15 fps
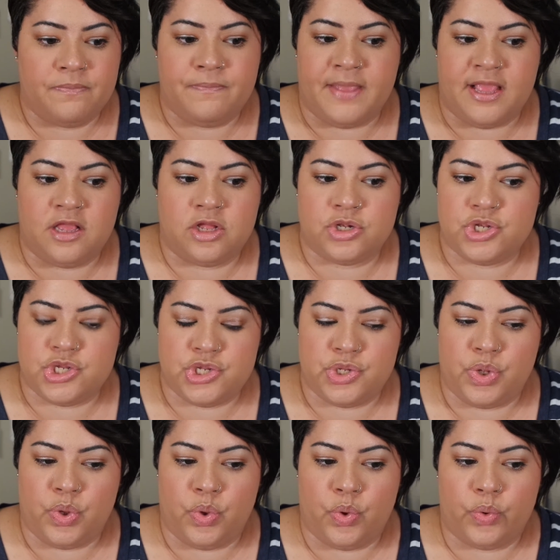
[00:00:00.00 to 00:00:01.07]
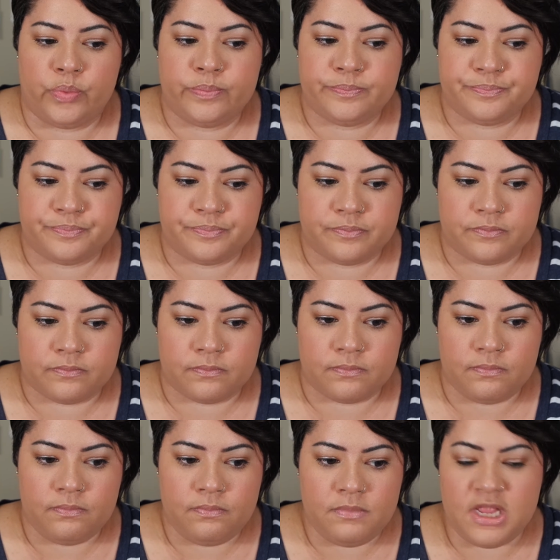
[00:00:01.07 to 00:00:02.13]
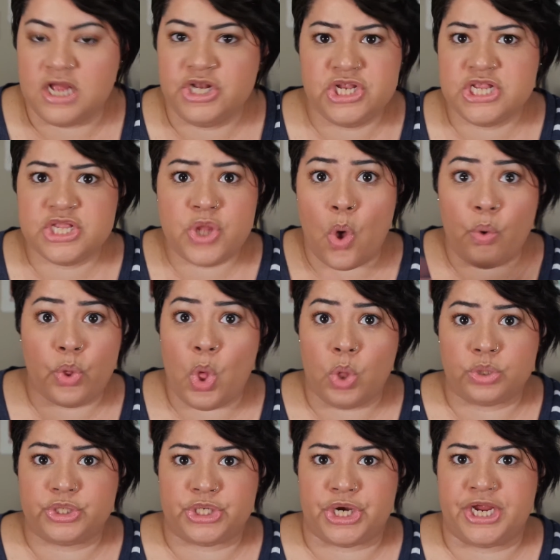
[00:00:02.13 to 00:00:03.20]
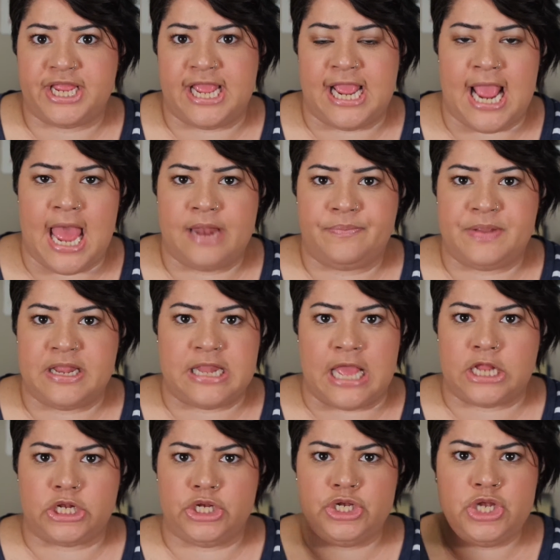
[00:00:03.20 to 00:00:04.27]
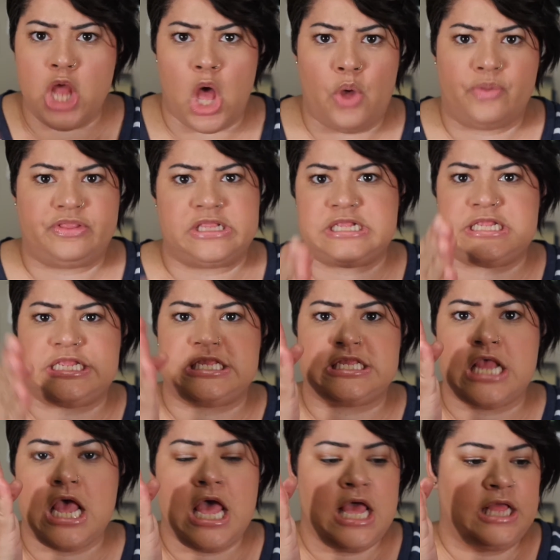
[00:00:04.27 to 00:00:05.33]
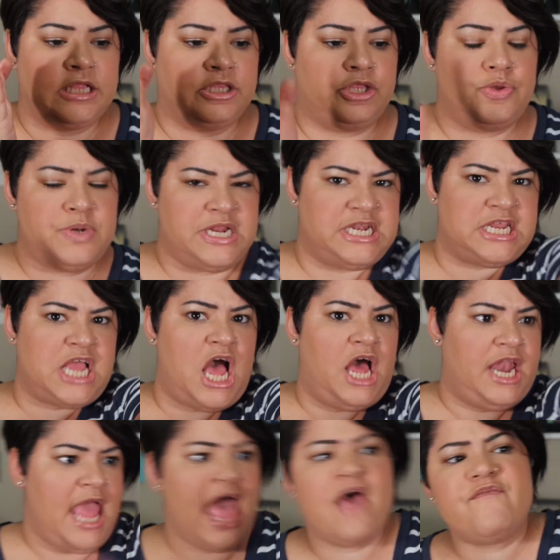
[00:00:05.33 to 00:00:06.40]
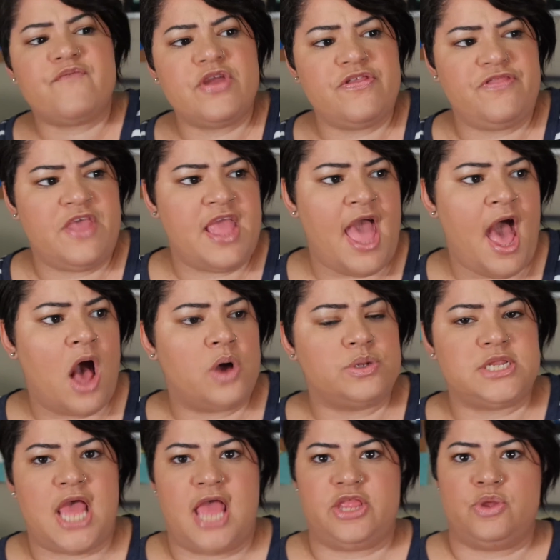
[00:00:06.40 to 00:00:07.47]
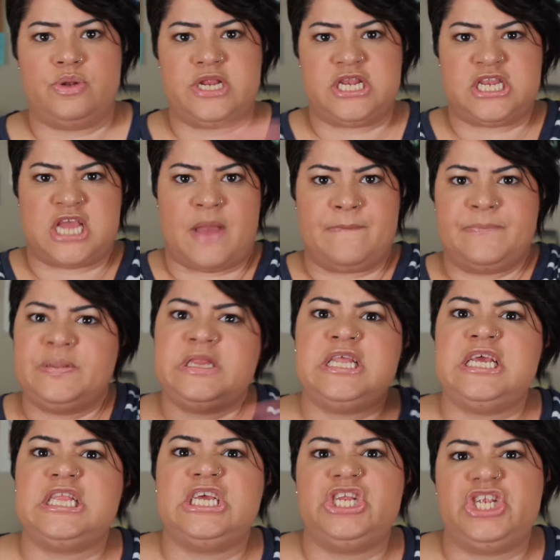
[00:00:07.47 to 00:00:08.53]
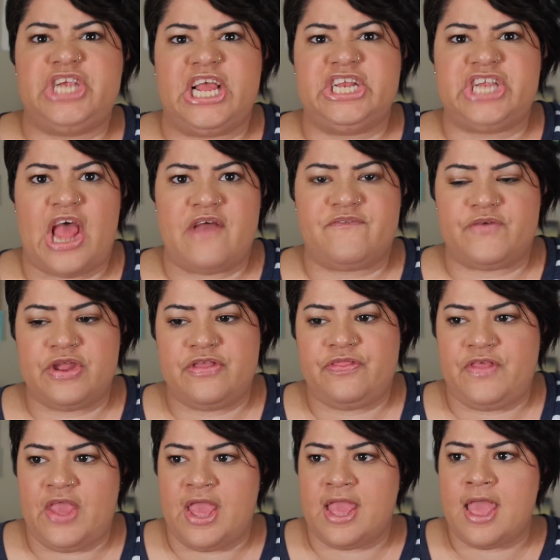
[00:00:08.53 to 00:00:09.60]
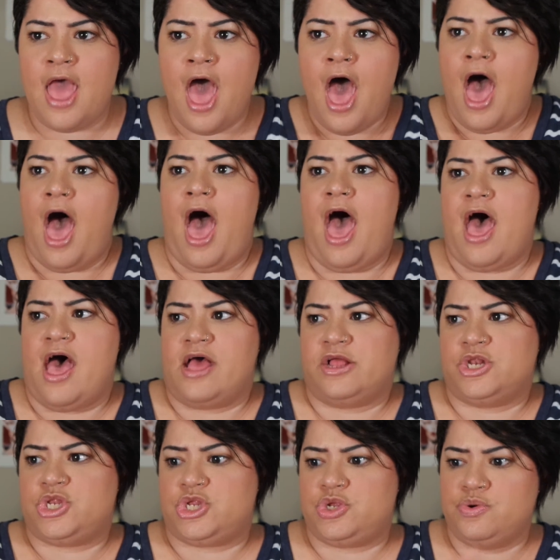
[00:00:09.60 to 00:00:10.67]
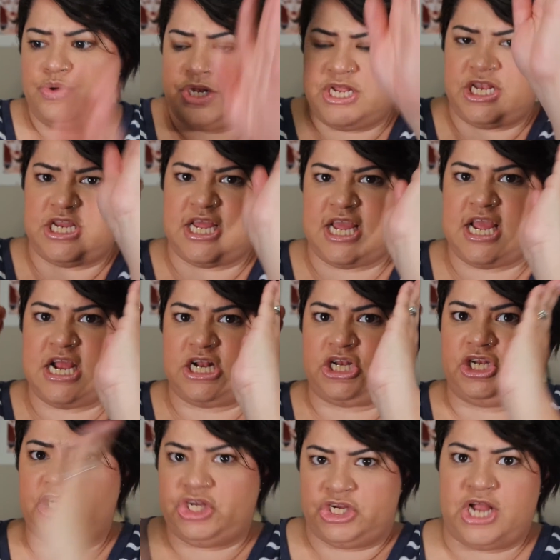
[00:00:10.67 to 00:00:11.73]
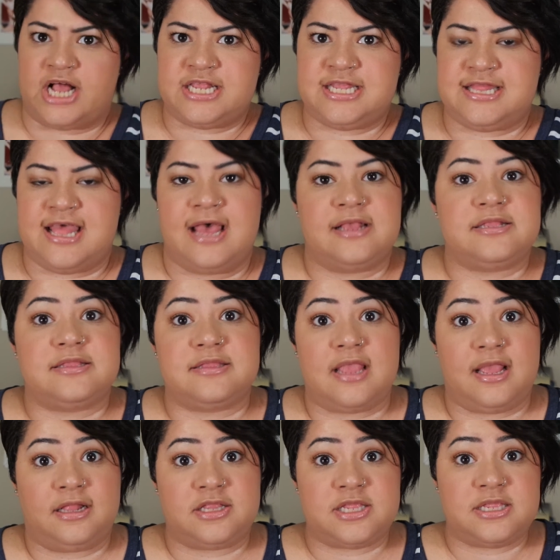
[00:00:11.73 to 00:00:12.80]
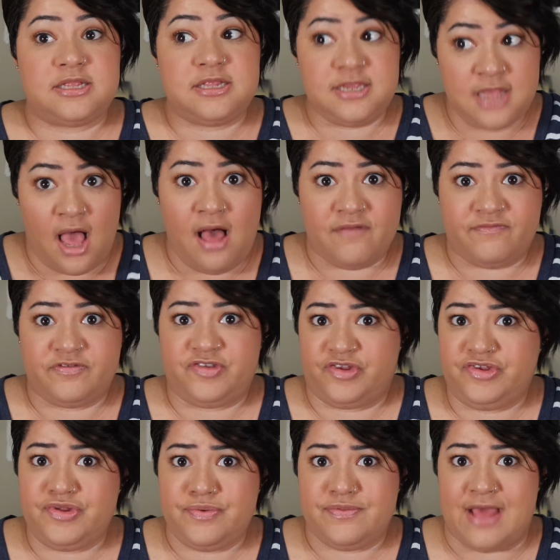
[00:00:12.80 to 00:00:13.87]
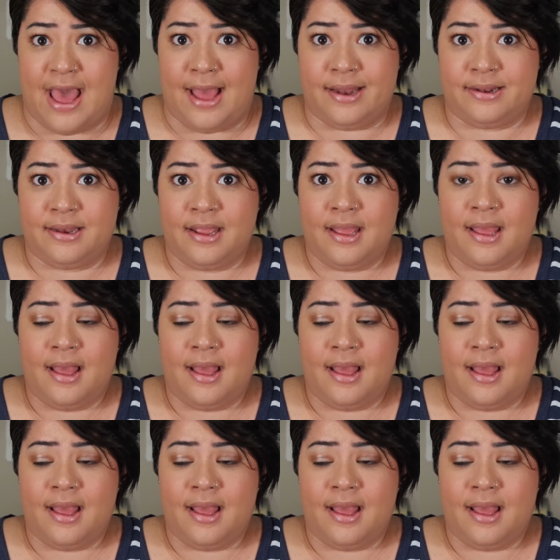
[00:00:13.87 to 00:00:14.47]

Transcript: me to just go cold turkey and be like, no, you need to cut everything out, and you need to completely change everything, and you need to eat just this. It's tough to do that.